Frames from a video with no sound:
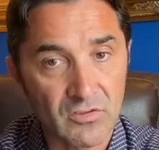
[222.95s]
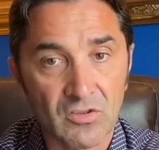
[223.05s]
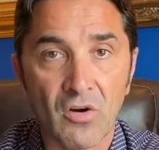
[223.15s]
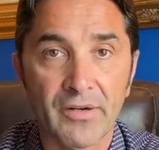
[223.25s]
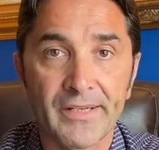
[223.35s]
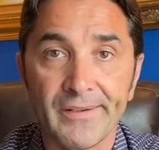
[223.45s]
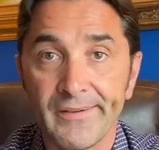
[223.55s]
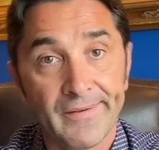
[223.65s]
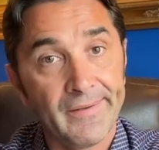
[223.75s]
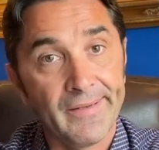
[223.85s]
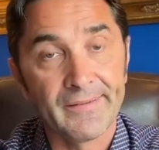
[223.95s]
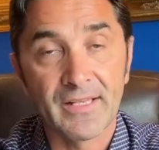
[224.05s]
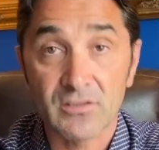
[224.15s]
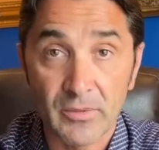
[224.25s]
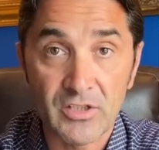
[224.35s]
Sorry,
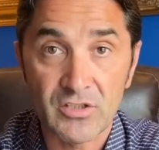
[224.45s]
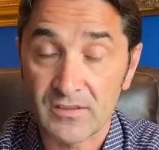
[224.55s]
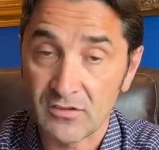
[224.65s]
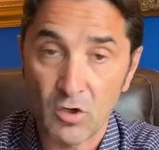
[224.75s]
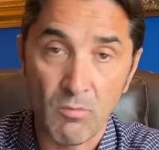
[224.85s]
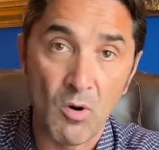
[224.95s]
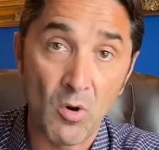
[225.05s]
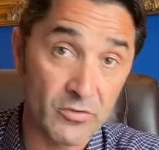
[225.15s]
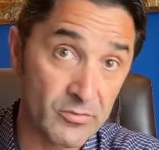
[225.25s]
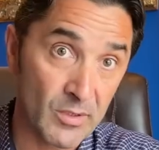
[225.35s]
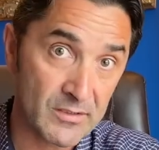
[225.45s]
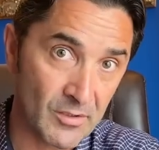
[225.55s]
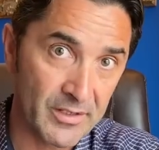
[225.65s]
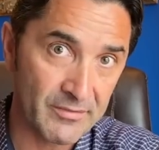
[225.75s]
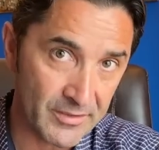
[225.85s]
that's the way she is. No balls
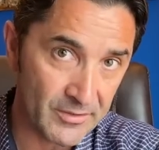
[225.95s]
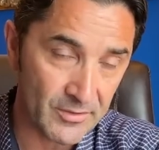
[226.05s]
whatsoever.